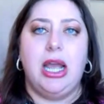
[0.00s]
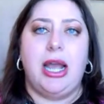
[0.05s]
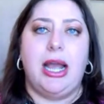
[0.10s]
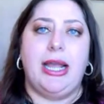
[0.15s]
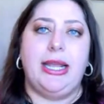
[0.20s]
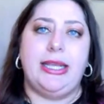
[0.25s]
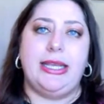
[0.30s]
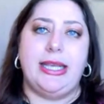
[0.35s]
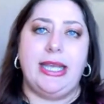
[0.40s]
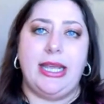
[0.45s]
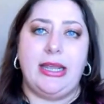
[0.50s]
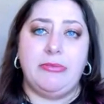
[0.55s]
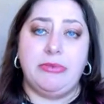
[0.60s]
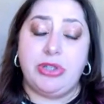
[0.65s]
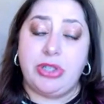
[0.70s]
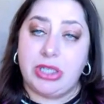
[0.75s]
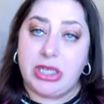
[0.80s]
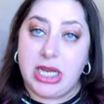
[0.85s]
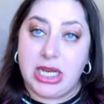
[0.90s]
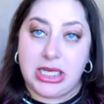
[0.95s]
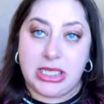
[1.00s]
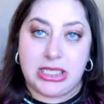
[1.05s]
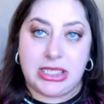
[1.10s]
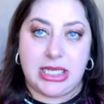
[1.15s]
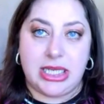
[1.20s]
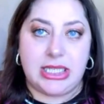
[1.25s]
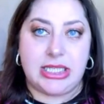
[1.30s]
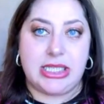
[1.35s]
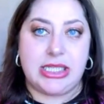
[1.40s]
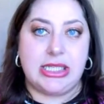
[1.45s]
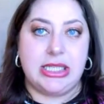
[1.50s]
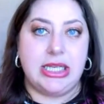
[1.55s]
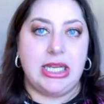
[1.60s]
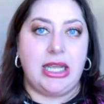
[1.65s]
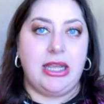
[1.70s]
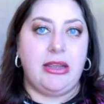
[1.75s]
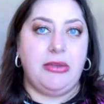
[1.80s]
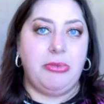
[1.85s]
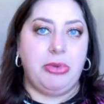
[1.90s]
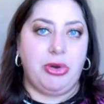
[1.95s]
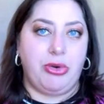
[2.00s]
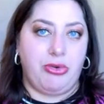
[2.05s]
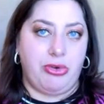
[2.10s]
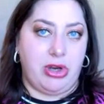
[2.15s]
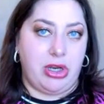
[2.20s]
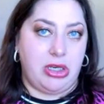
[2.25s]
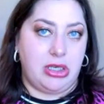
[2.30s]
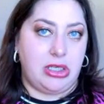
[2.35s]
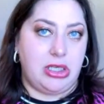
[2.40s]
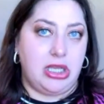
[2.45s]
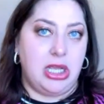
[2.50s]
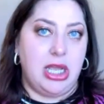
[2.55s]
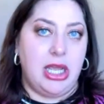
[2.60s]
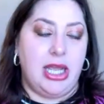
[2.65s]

I came to the United States as an immigrant